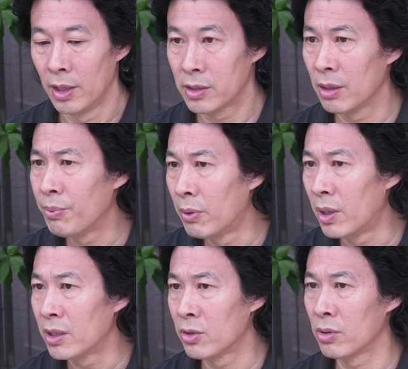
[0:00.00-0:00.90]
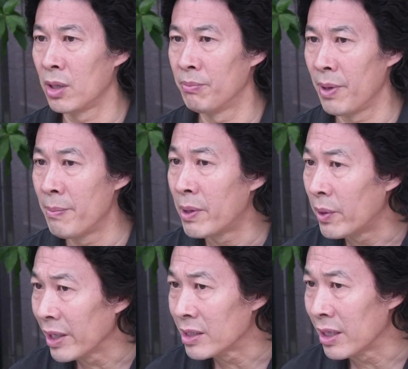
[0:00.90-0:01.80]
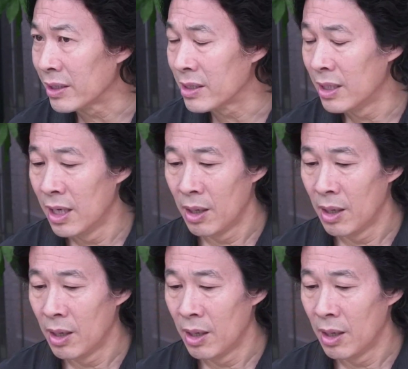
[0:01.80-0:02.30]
support, to commemorate it.